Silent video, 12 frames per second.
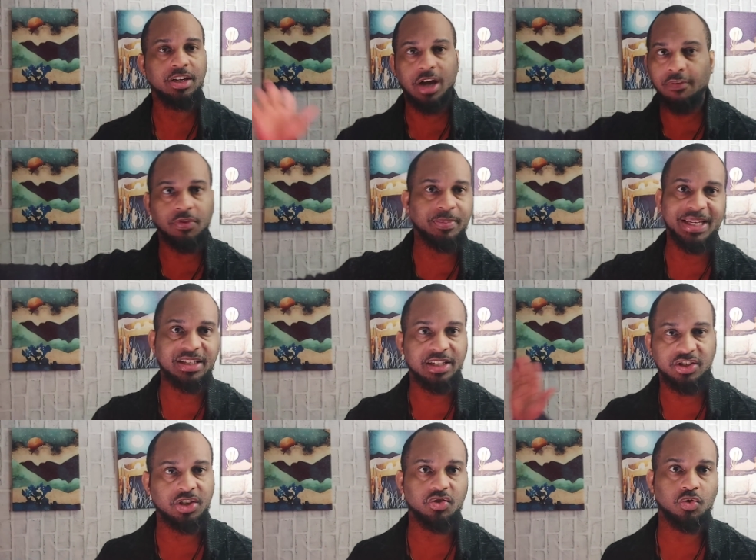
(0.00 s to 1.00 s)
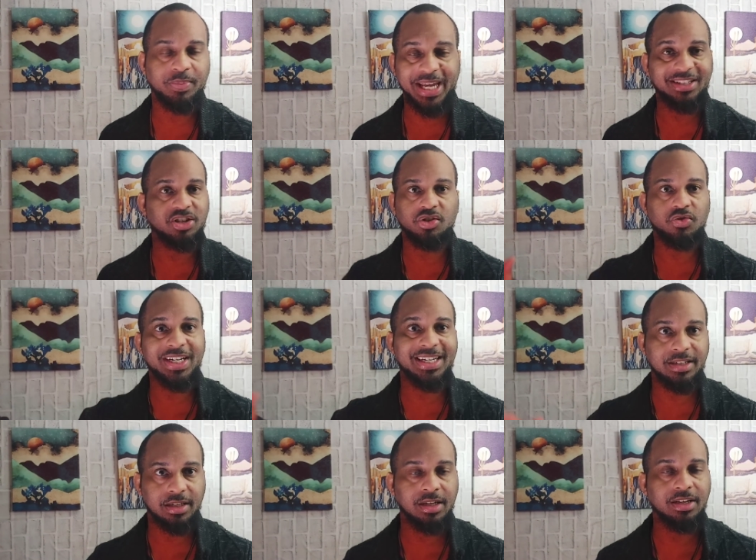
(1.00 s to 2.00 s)
governments and the central banks to treat
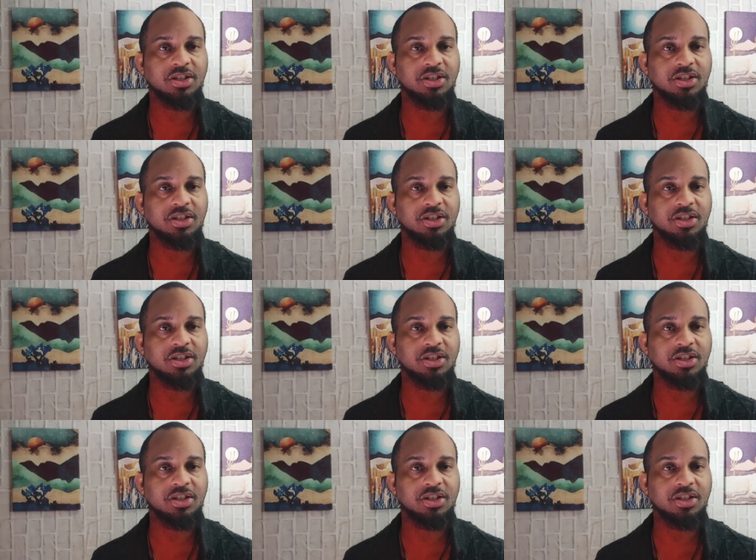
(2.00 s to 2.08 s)
it